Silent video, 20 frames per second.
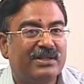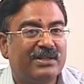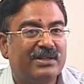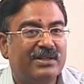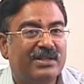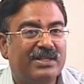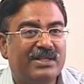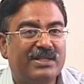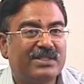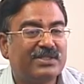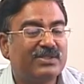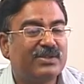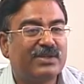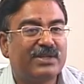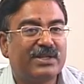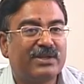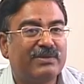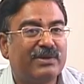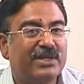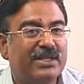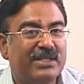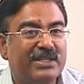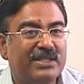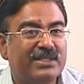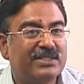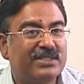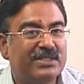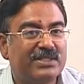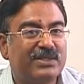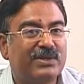uh, it does not require
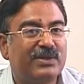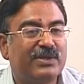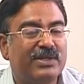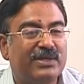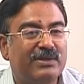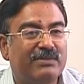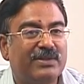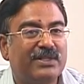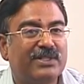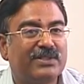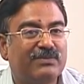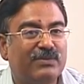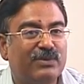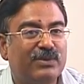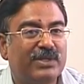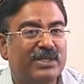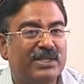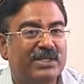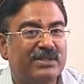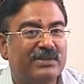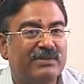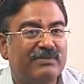any surgeon or advanced wound care